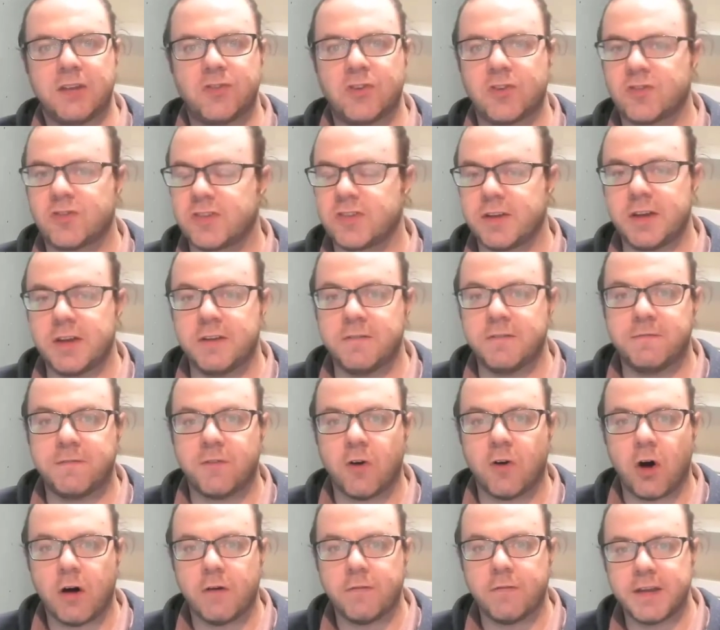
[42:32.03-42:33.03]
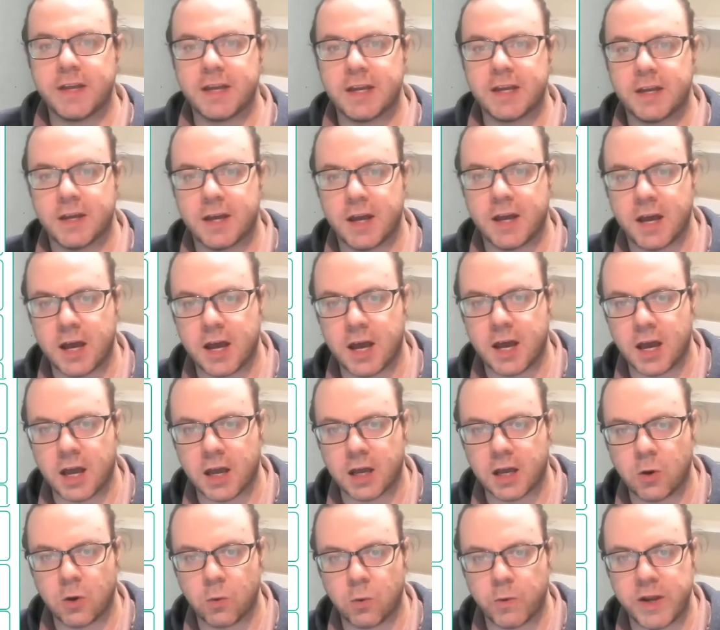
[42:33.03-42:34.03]
just involving
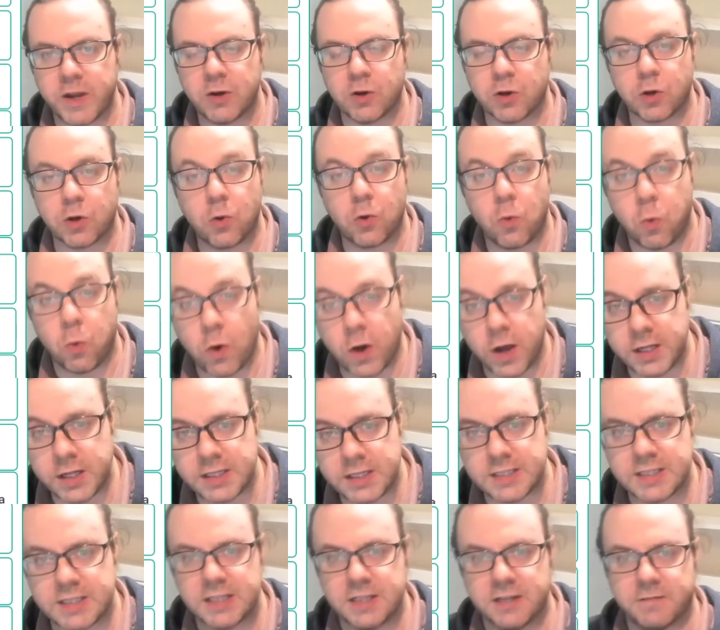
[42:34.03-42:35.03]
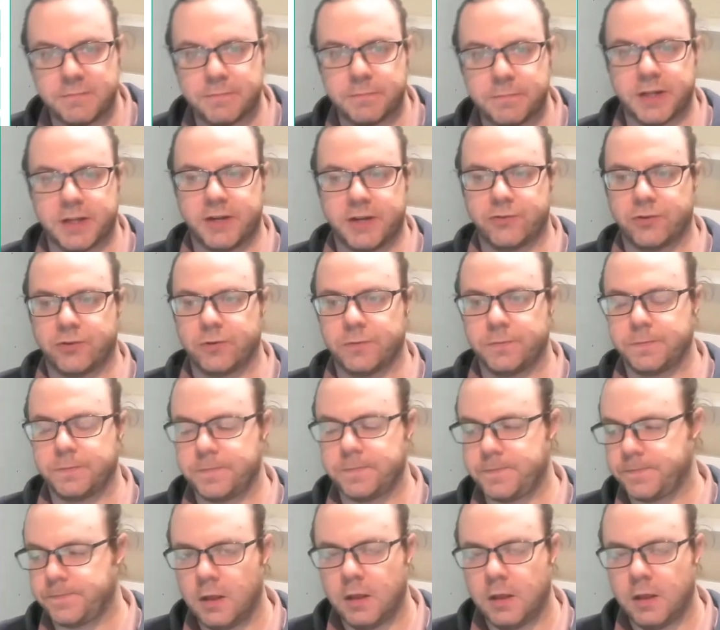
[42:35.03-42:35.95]
a greater quantity of pleasure.